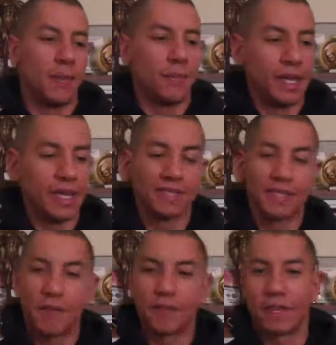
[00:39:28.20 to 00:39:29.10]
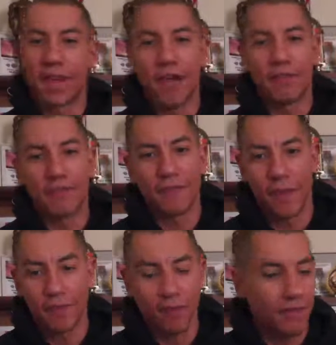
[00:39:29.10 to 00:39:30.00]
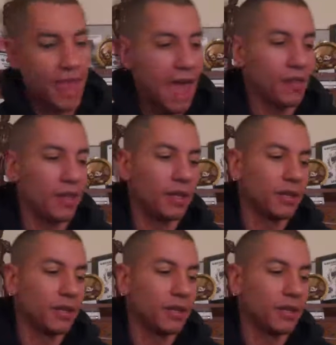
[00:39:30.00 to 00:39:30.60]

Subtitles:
And it's definitely not in the favor of the athlete.